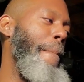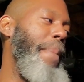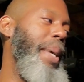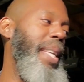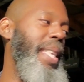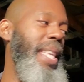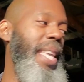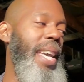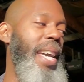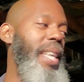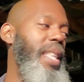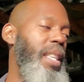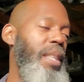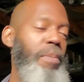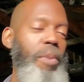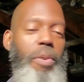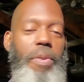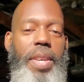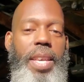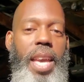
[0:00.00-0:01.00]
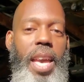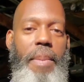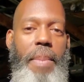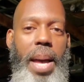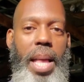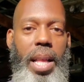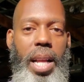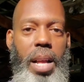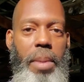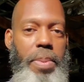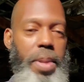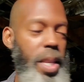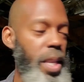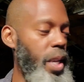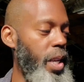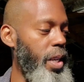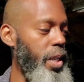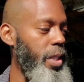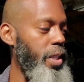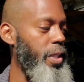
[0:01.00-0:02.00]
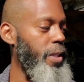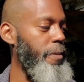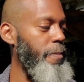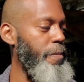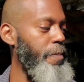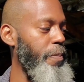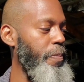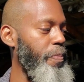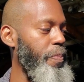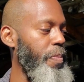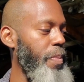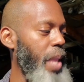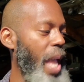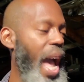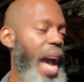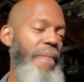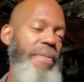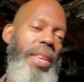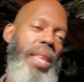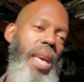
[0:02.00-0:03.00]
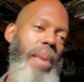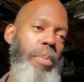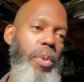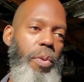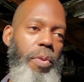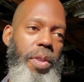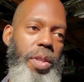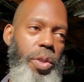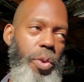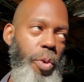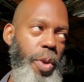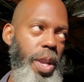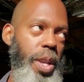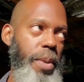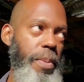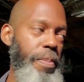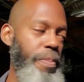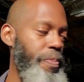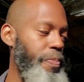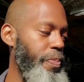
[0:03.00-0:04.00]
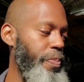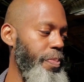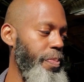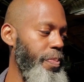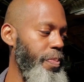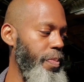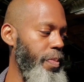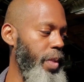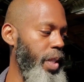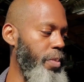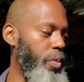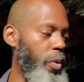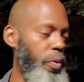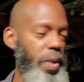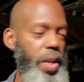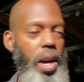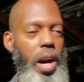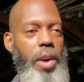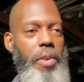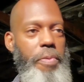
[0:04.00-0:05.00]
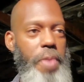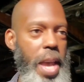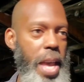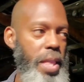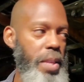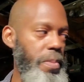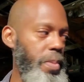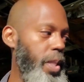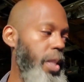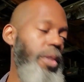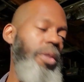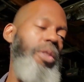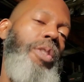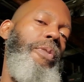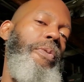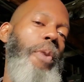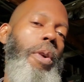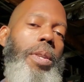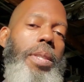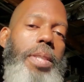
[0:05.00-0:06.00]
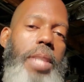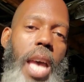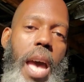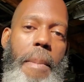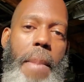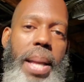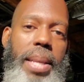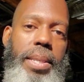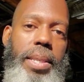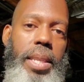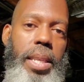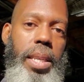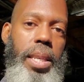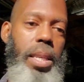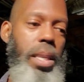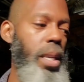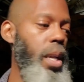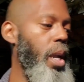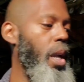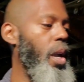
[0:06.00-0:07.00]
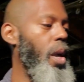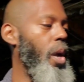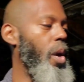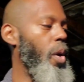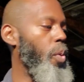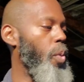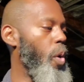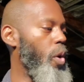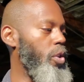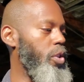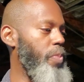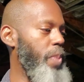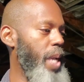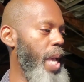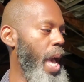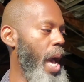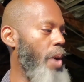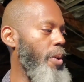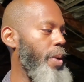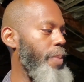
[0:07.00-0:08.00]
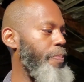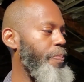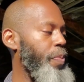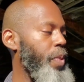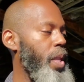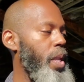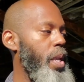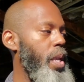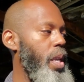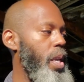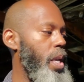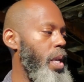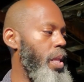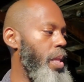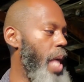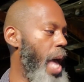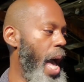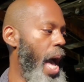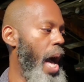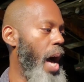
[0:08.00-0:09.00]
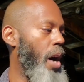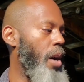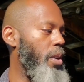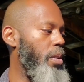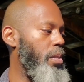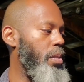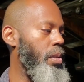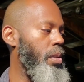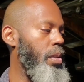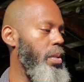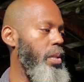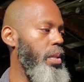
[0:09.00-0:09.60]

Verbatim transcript: But yeah, this movie came out a couple years after that movie Scream. This movie called Phantoms. is the first time I seen Rose McGowan. Now,